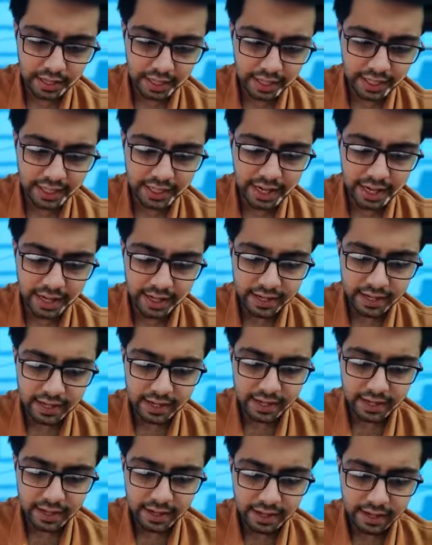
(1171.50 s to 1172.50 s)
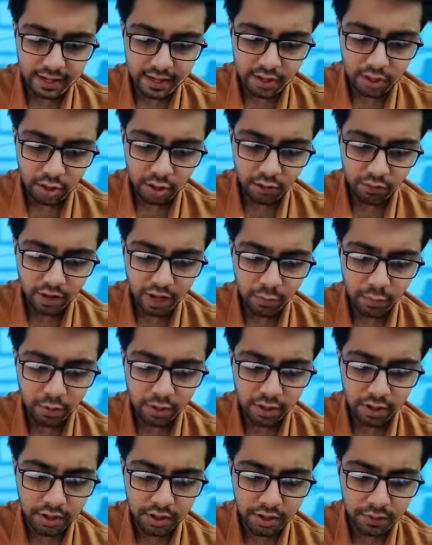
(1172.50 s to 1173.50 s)
D. That is, there is a risk of
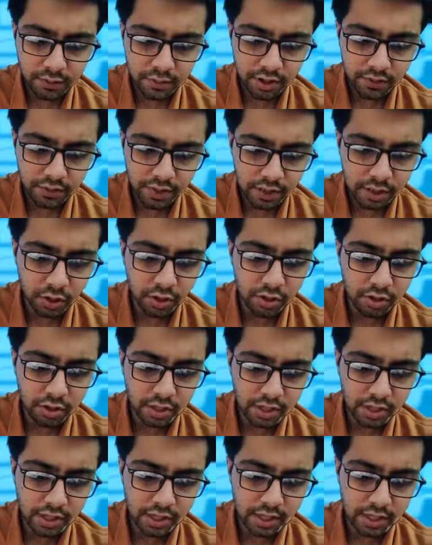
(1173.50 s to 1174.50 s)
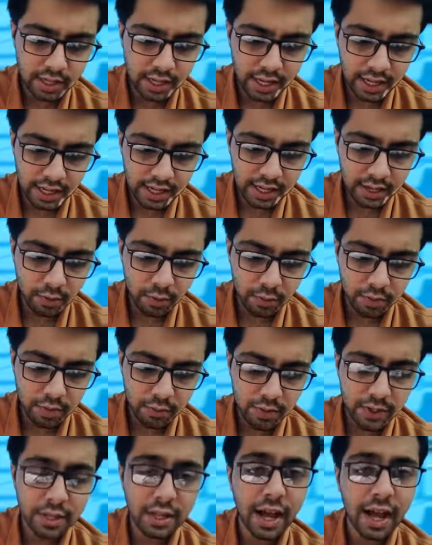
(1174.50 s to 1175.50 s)
hyponatremia with
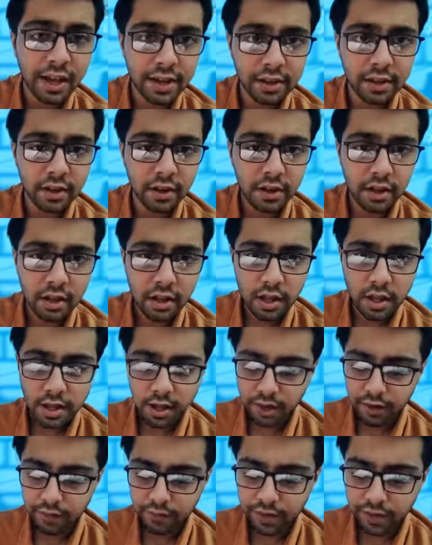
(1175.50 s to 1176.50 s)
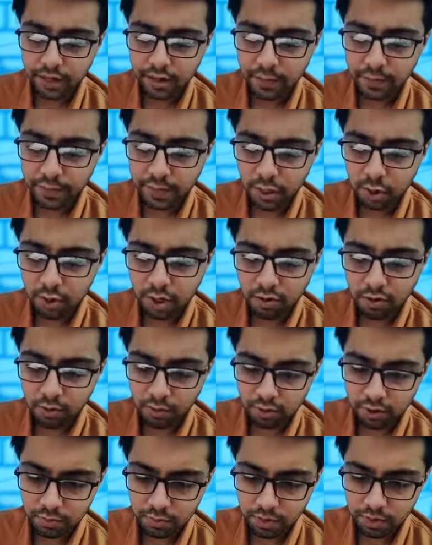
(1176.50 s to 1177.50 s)
oxcarbazepine is higher when compared to
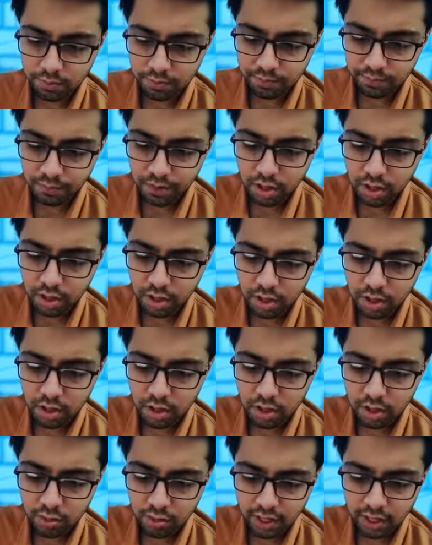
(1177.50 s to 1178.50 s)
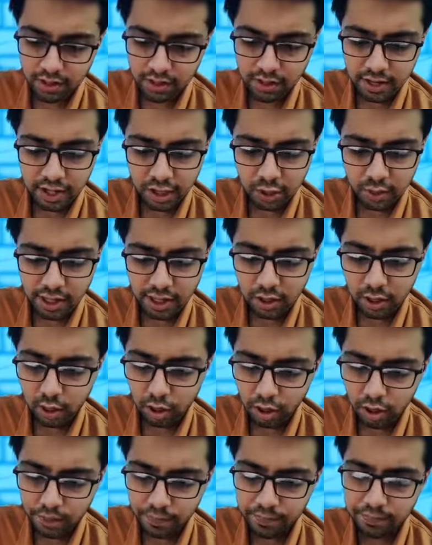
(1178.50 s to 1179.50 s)
carbamazepine. So yeah, it's a keto
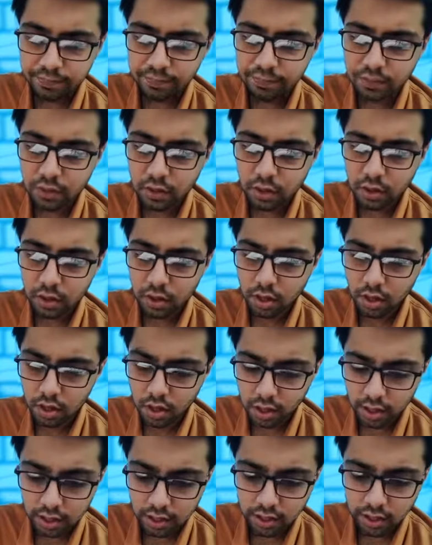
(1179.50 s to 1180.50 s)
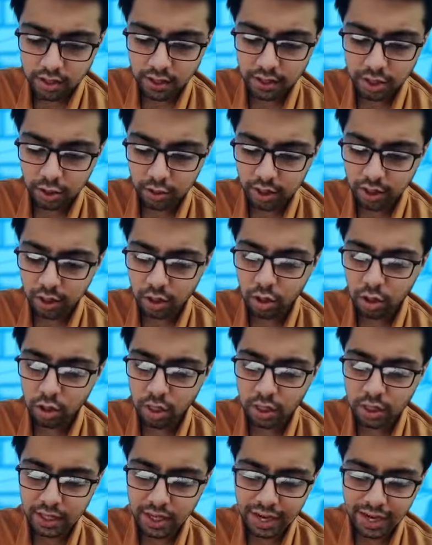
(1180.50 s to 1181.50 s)
analog. It's a keto
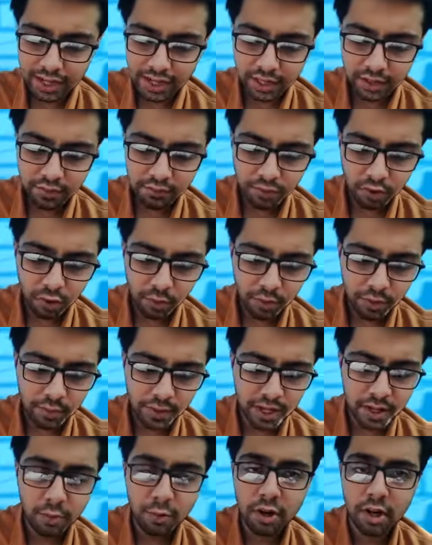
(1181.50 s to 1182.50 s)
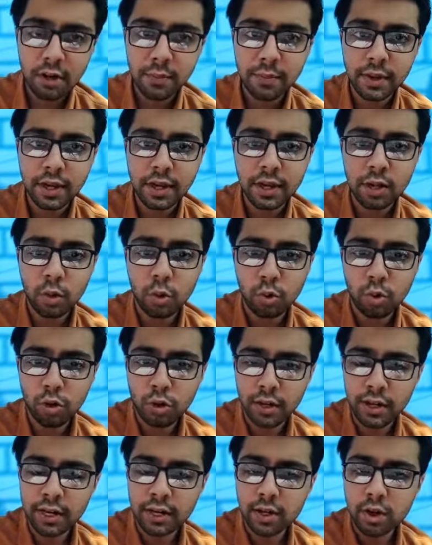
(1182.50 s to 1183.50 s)
analog. The active form is metabolized by
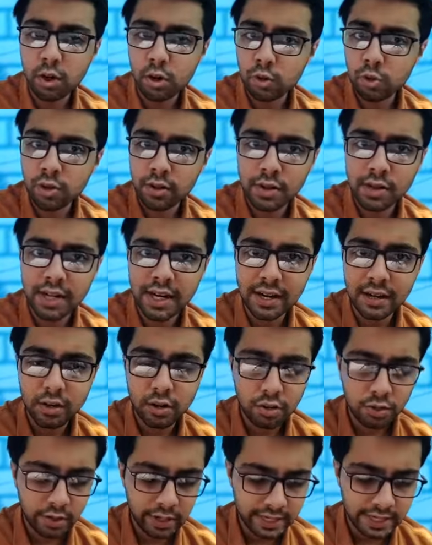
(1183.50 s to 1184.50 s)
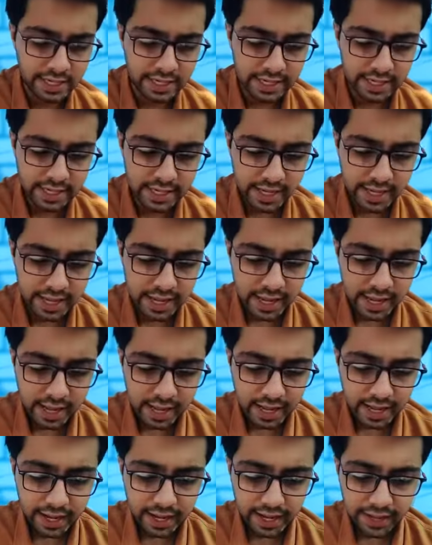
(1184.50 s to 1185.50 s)
glucuronide conjugation. That is also right.
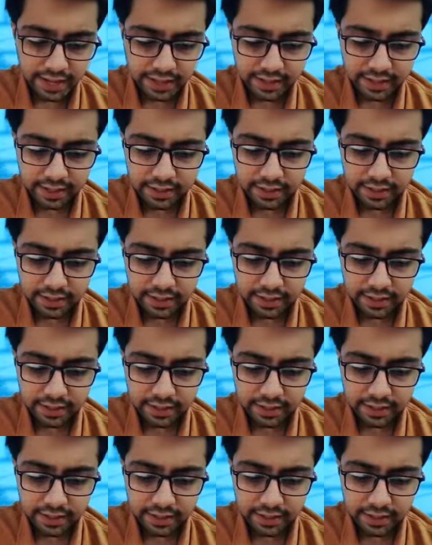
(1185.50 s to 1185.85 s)
And